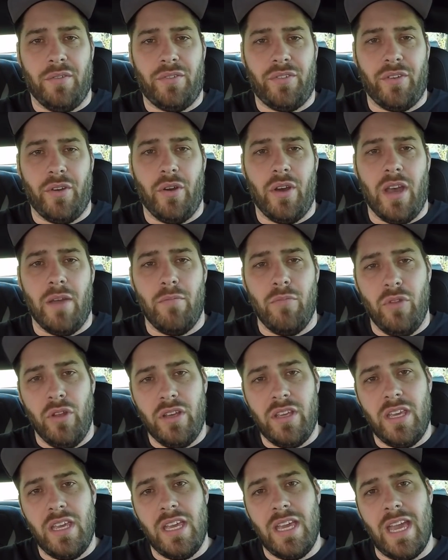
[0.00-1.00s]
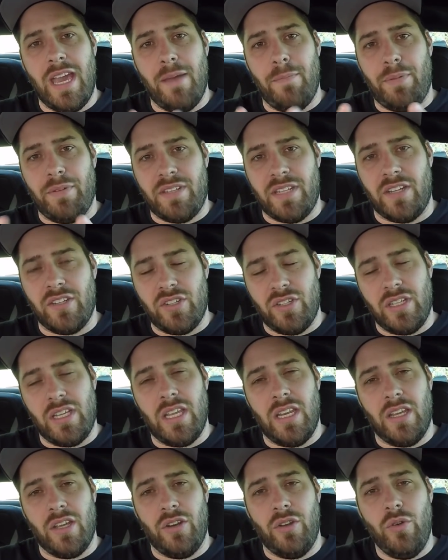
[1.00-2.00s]
So I'm looking at potentially
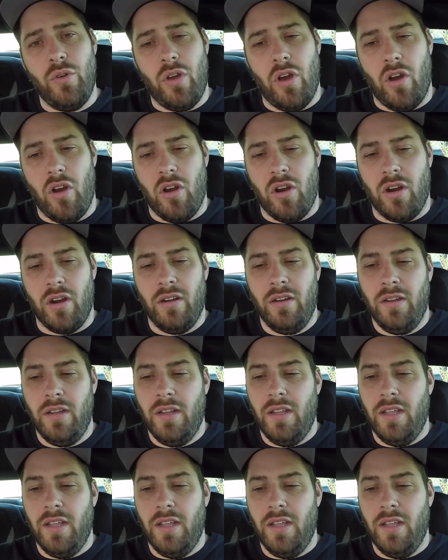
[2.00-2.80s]
getting a new car.